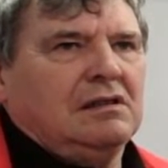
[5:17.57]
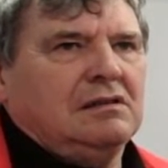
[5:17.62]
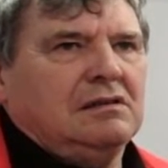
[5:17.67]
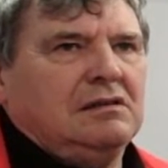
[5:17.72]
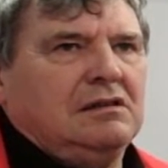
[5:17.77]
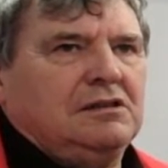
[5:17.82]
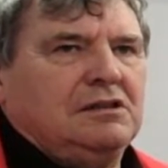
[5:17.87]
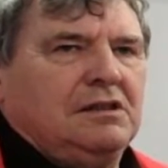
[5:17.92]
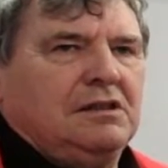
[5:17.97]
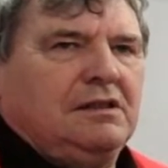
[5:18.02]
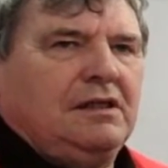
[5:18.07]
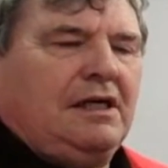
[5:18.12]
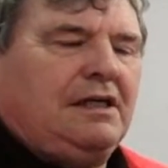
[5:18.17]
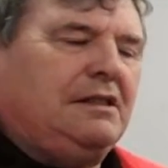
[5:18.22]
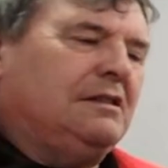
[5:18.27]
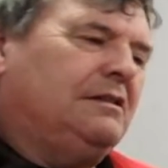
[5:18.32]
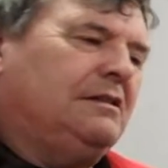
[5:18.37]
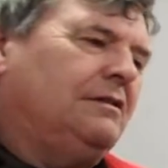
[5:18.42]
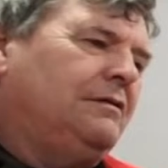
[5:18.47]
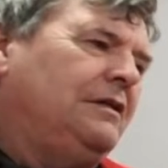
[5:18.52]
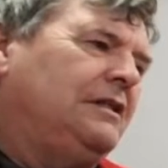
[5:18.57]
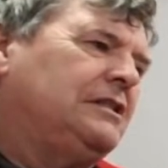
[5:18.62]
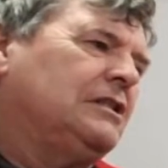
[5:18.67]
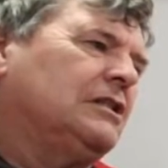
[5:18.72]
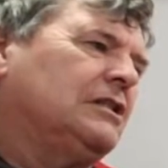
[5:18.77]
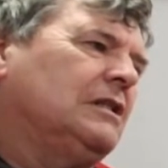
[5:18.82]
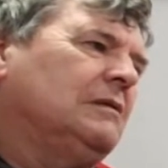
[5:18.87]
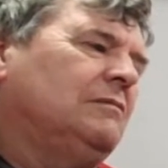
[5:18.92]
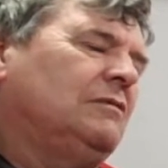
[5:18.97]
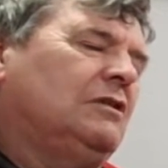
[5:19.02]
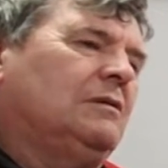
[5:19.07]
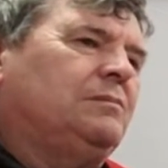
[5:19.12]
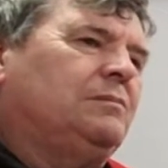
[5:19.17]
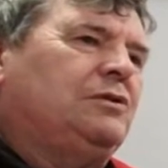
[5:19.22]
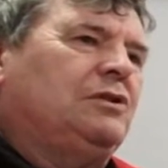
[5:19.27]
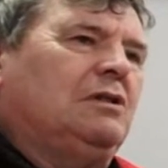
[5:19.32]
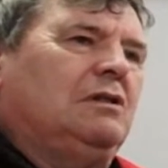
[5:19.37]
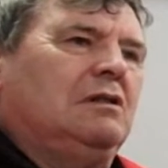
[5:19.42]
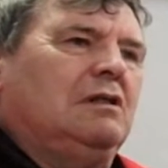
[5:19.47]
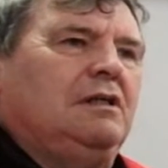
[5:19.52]
There's a night of the races coming up
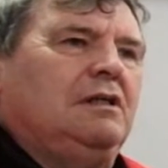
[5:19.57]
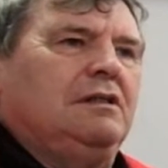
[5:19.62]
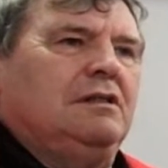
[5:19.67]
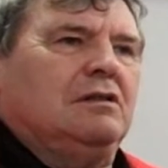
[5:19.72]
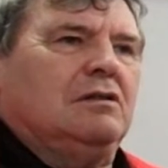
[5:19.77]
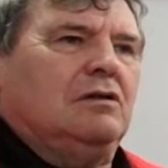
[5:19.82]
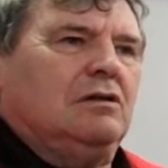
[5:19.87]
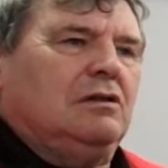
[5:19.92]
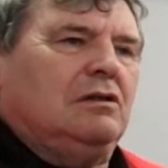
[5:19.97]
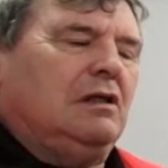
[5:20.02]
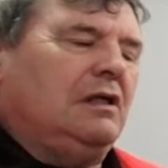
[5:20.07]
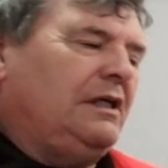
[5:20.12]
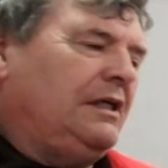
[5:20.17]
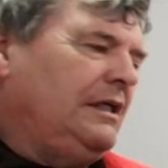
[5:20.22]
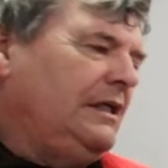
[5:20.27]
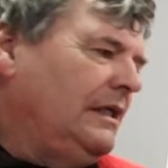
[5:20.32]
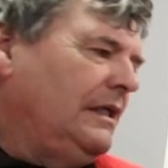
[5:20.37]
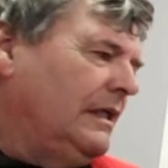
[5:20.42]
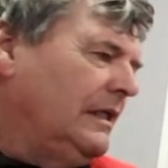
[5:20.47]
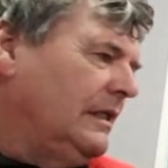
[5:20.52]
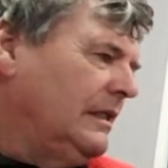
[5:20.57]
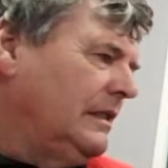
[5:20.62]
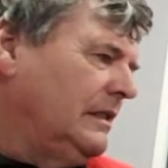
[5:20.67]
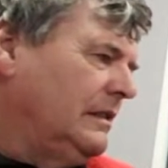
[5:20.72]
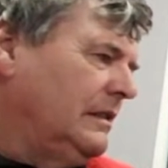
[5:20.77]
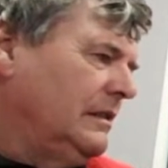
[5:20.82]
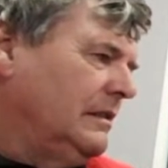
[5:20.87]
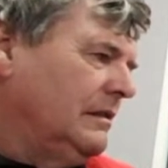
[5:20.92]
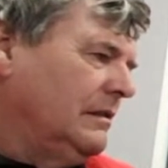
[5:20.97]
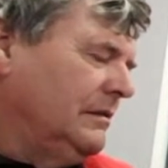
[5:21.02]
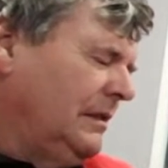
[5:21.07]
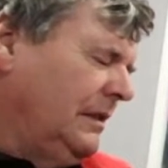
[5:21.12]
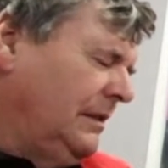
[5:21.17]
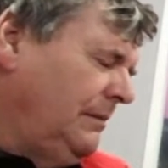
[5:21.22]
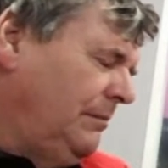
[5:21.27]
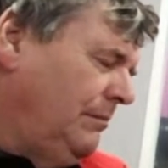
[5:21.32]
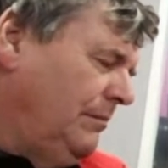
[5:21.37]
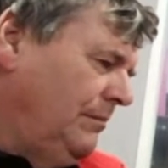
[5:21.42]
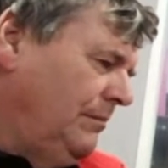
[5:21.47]
shortly in the Gartley, the